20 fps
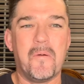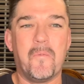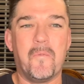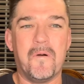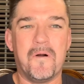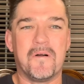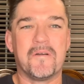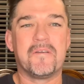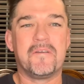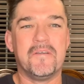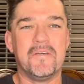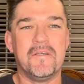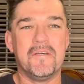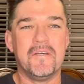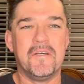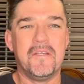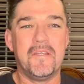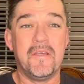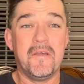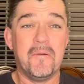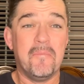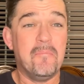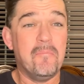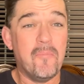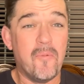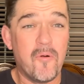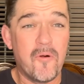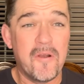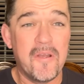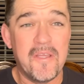Well, good
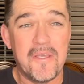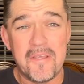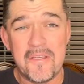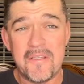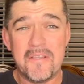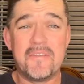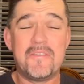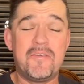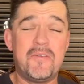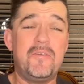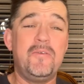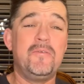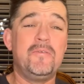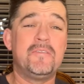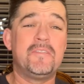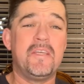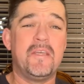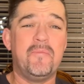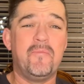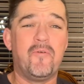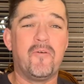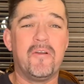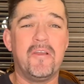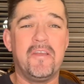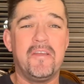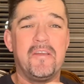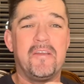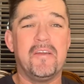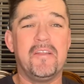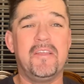morning, good Tuesday
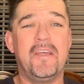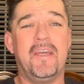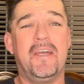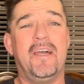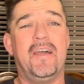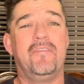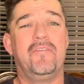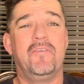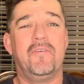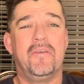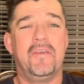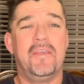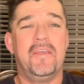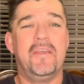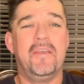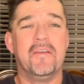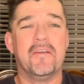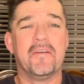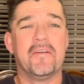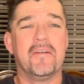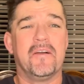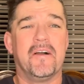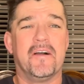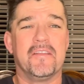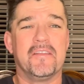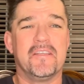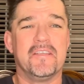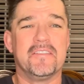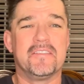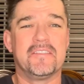morning. Good to have you here
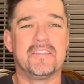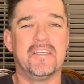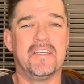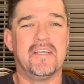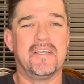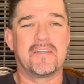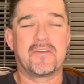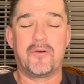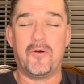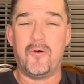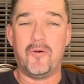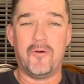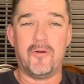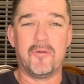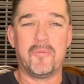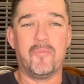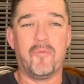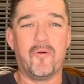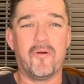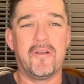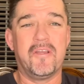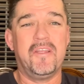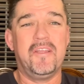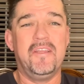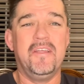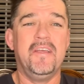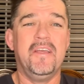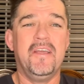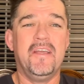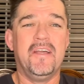on this cold
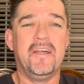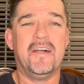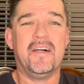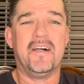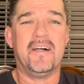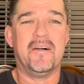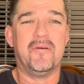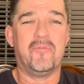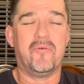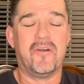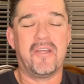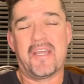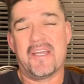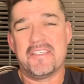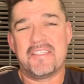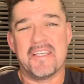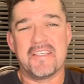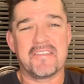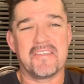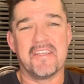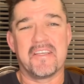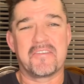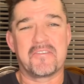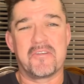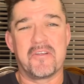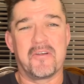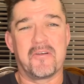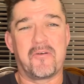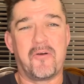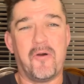morning. Boy, I guess it's a
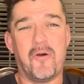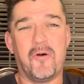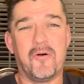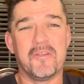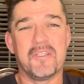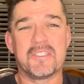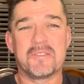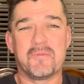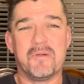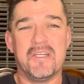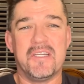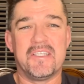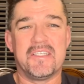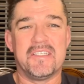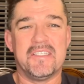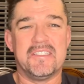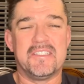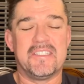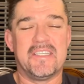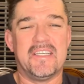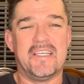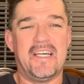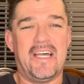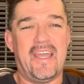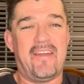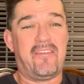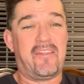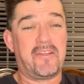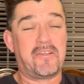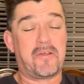little cold this morning because I
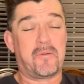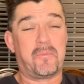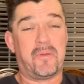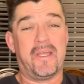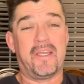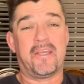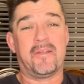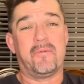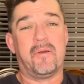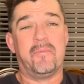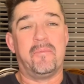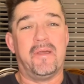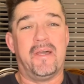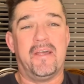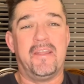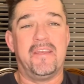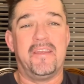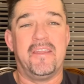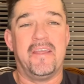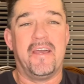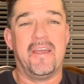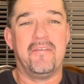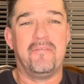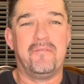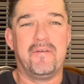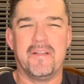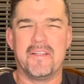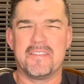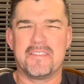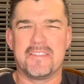have an electric blanket on my bed and I
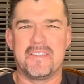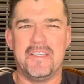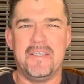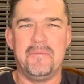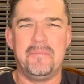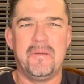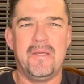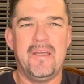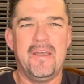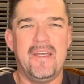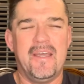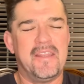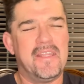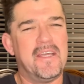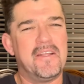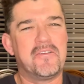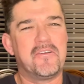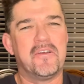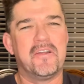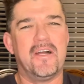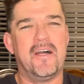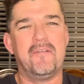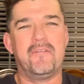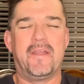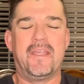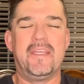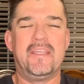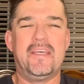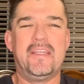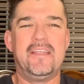fell asleep. Thought I turned it off,
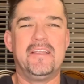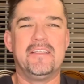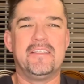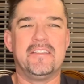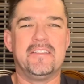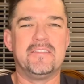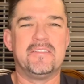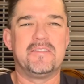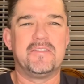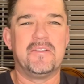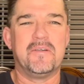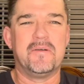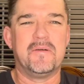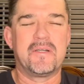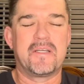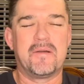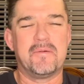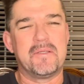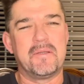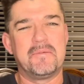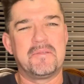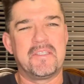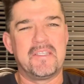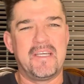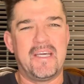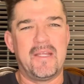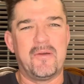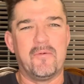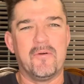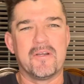I didn't. And so a couple times in the
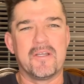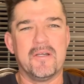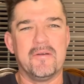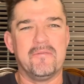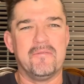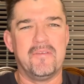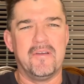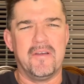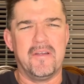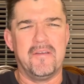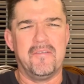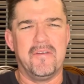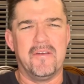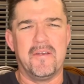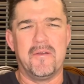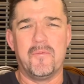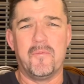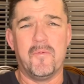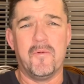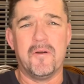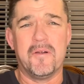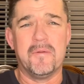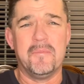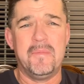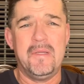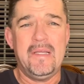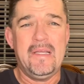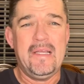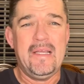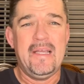night, I woke up very, very warm.
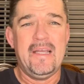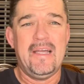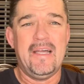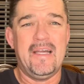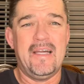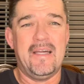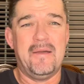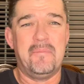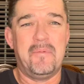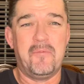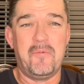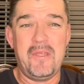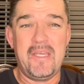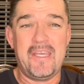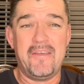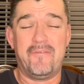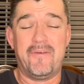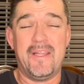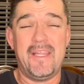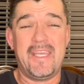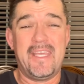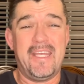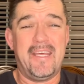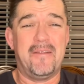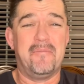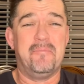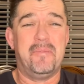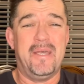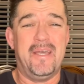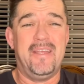But when you finally get out
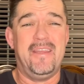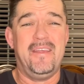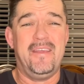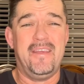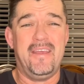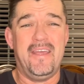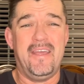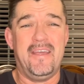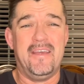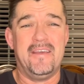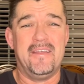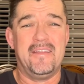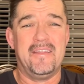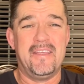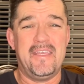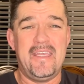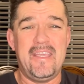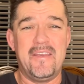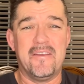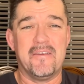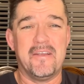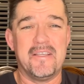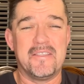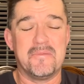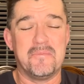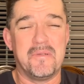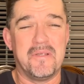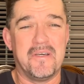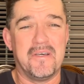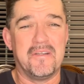of bed and the heater
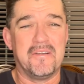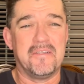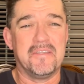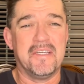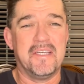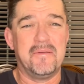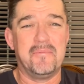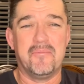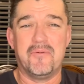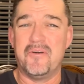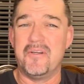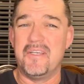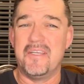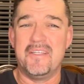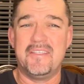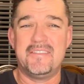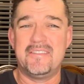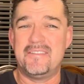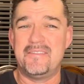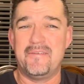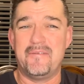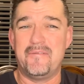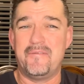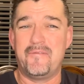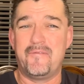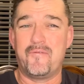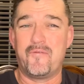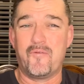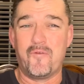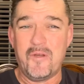hasn't been on all night, boy, it's
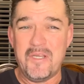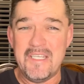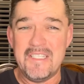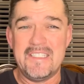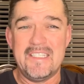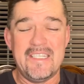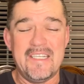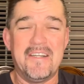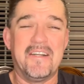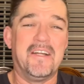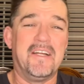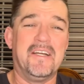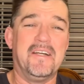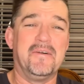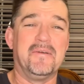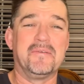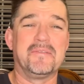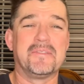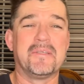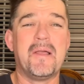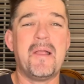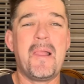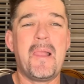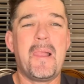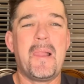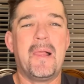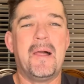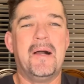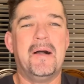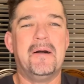freezing in our house.
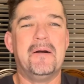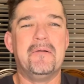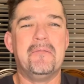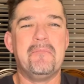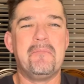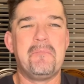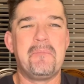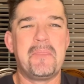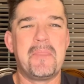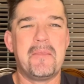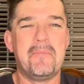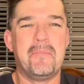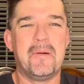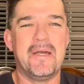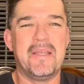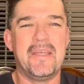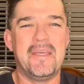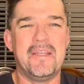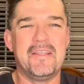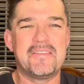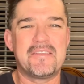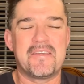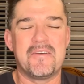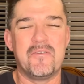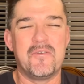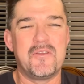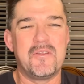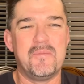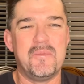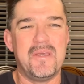But it is
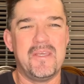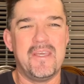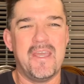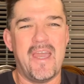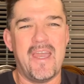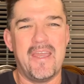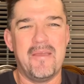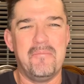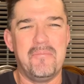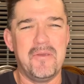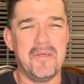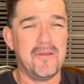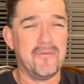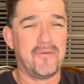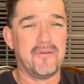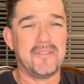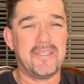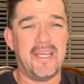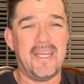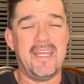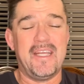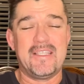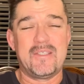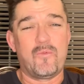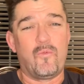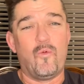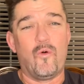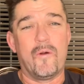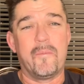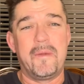going to be a beautiful day. It's
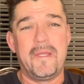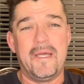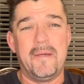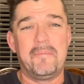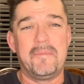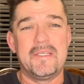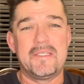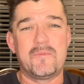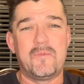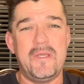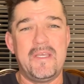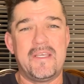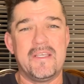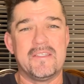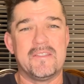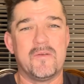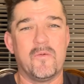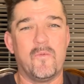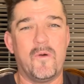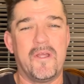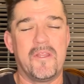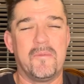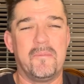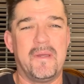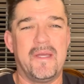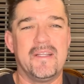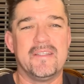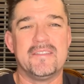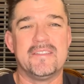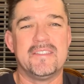warming up this week, as the
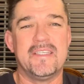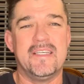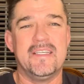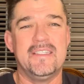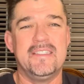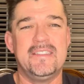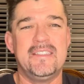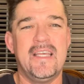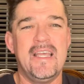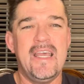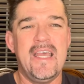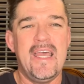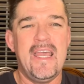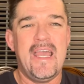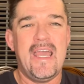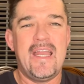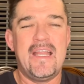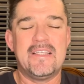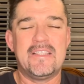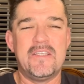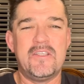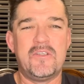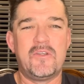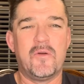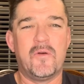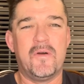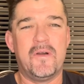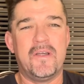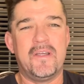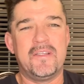weatherman says, and it's a
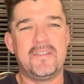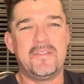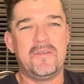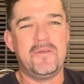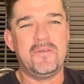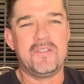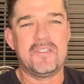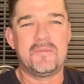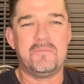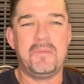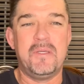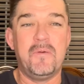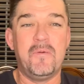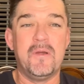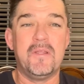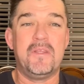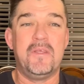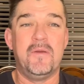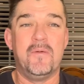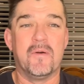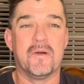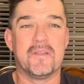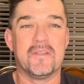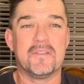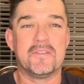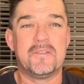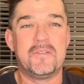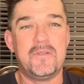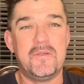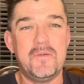joy to just be with you on
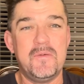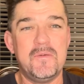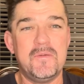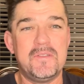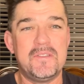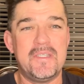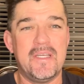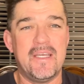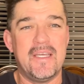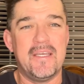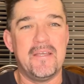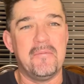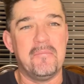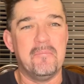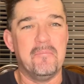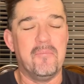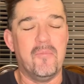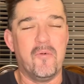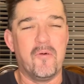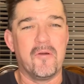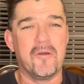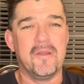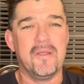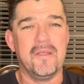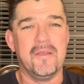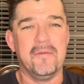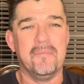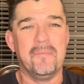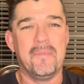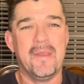this Tuesday
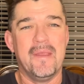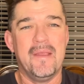morning.